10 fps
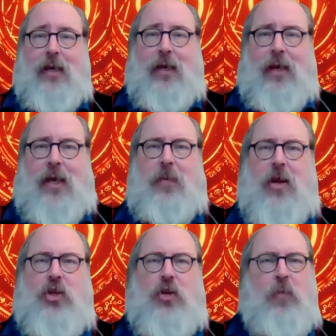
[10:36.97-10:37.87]
Any
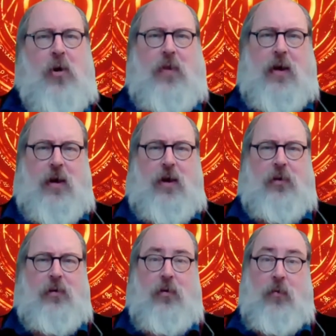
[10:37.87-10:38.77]
man smarter than
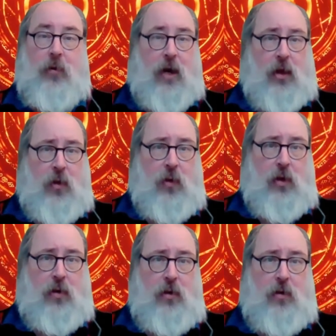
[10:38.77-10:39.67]
another, or more eloquent,
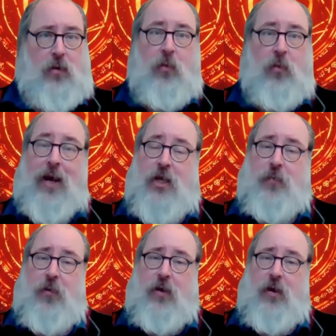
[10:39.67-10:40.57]
or more
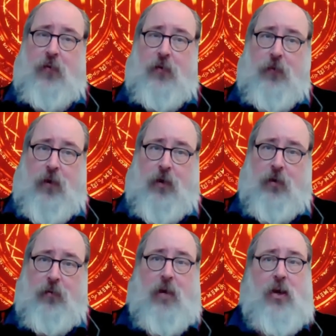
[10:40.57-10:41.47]
expert in a given
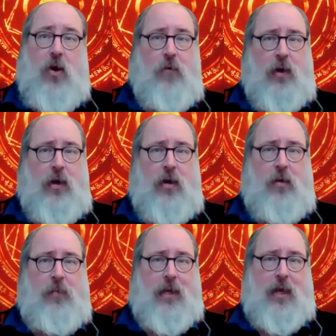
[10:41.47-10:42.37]
field might
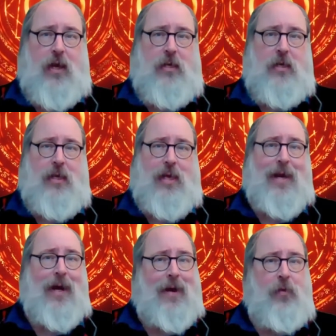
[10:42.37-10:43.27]
overcome the case that
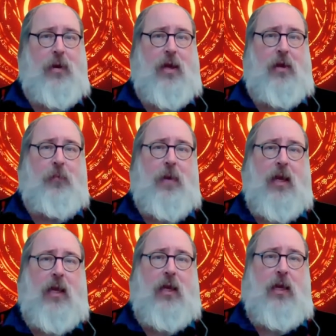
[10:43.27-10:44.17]
other man is
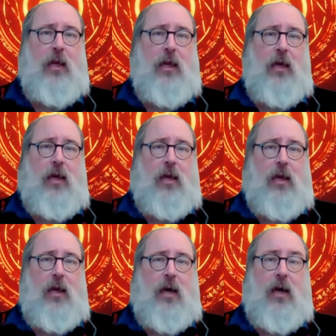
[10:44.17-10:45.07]
making
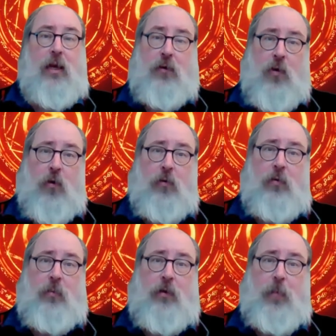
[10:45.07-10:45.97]
in the
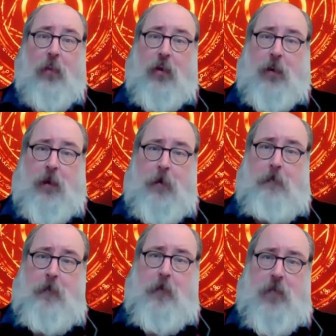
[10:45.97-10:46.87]
courtroom of public opinion.
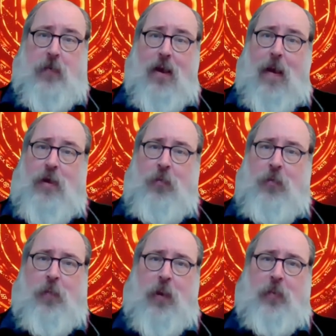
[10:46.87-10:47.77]

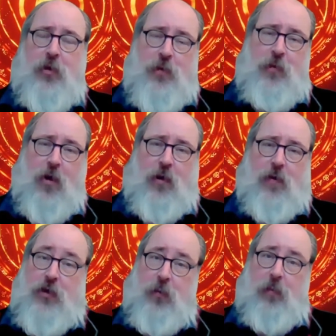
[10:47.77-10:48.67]
Smart people are smarter than
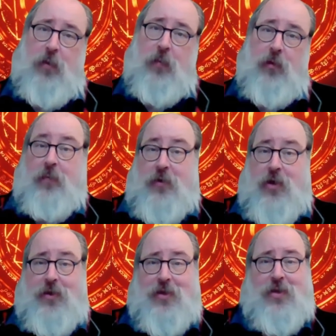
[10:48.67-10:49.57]
stupid people,
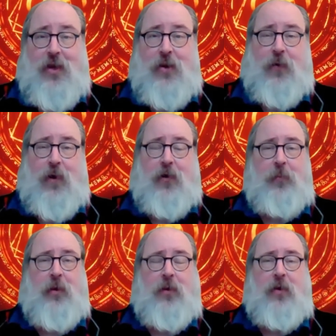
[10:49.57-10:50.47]
such is the unfairness
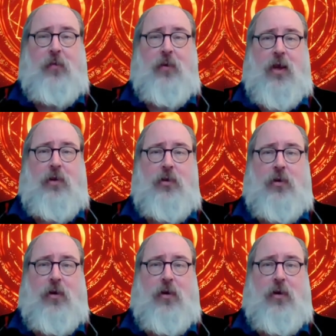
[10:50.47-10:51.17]
built into human nature.